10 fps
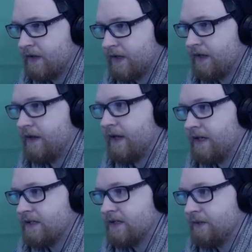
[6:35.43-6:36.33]
then.
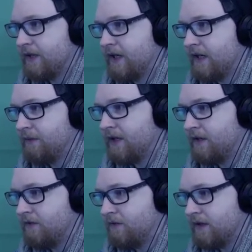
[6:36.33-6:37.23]
I see. We can get. We can
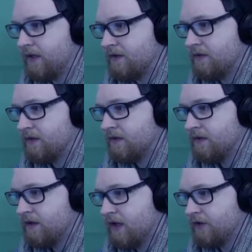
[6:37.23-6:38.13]
do all these.
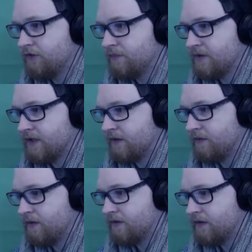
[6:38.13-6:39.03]
Hundred percent. Oh
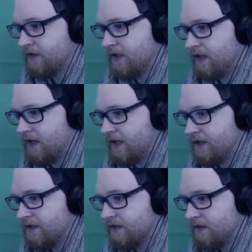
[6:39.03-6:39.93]
god, is it like
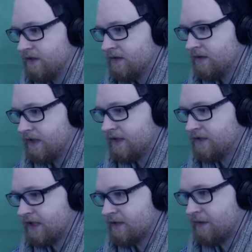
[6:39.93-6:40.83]
ice? It did
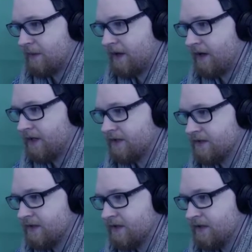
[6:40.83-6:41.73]
say something about ice
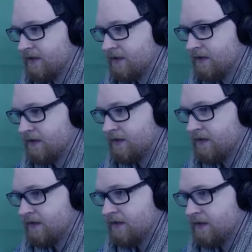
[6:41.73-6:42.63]
actually.
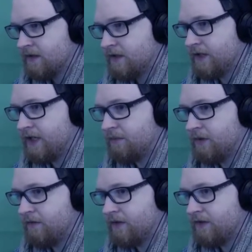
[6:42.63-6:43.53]
You keep
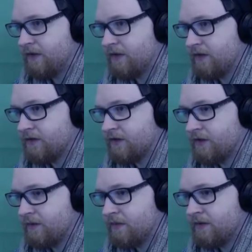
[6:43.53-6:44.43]
moving, so you don't
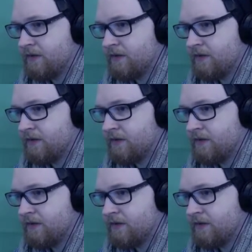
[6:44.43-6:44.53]
stop.